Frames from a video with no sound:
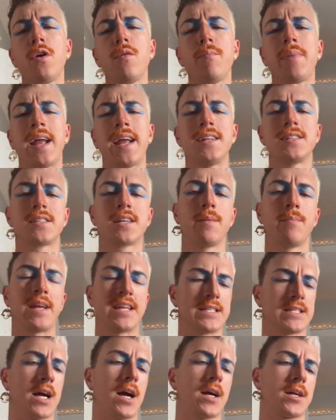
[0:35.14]
paints can be
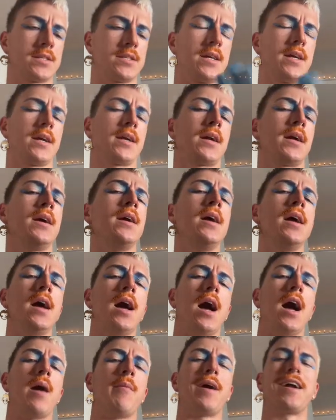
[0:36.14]
toxic.
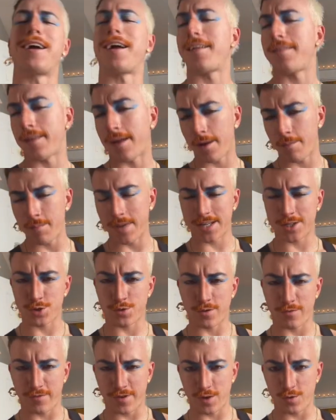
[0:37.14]
I got a lot of mixed
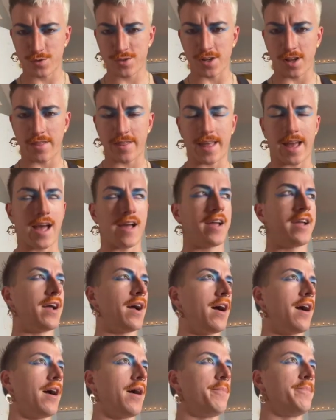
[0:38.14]
reviews on
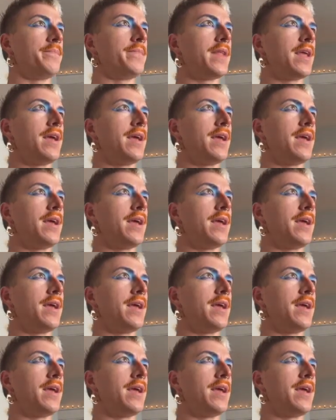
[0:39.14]
that